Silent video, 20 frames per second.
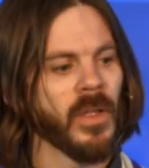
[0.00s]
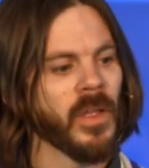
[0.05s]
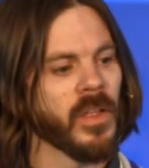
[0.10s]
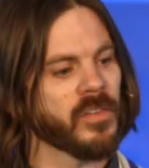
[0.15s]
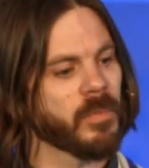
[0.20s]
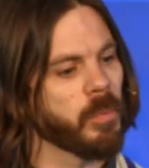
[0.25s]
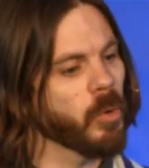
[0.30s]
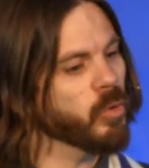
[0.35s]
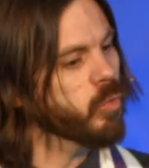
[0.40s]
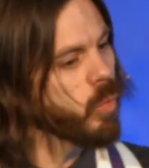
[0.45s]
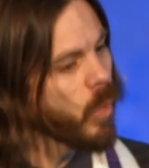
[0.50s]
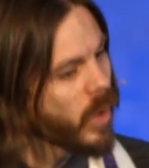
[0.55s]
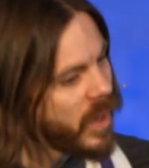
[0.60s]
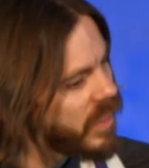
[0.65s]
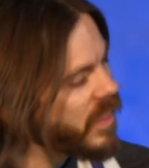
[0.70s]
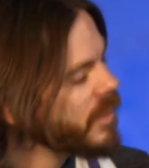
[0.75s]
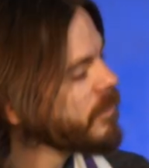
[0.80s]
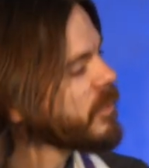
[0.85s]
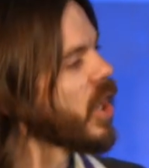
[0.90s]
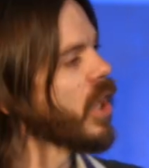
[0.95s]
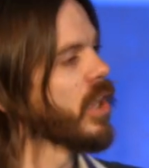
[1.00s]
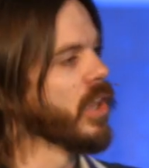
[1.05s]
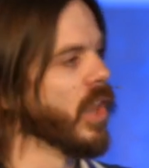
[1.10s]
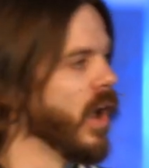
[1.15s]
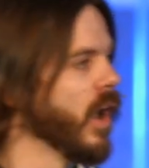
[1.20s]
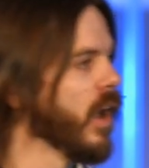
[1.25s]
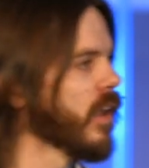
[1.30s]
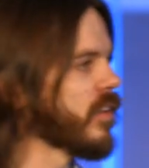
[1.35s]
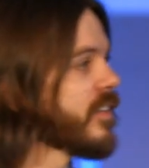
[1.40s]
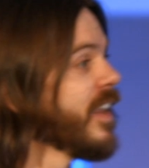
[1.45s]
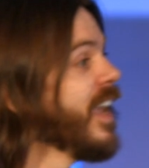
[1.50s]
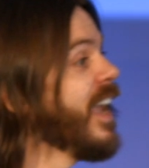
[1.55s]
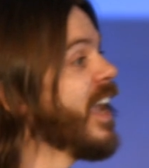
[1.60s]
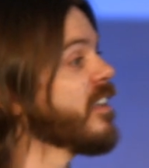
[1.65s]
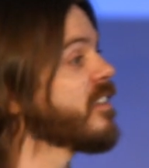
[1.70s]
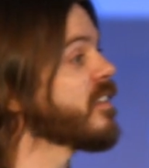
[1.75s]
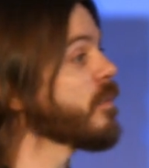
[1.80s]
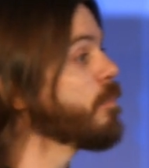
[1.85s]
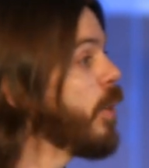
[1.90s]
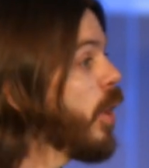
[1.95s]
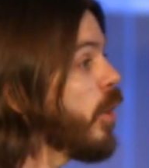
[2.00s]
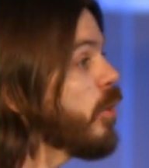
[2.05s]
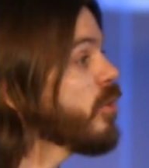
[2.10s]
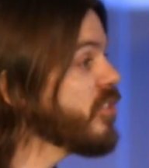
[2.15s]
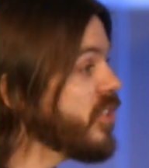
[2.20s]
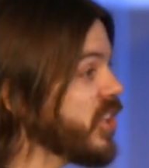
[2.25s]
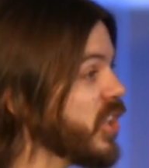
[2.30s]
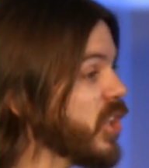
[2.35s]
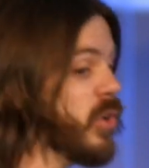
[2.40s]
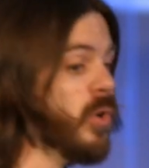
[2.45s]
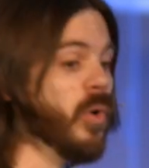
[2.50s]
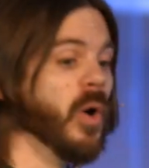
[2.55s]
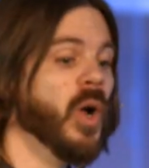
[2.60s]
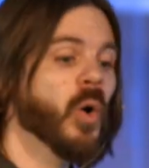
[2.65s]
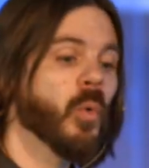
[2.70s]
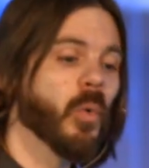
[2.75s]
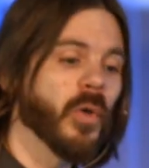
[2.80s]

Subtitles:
And suppose one of them got lost. And suppose you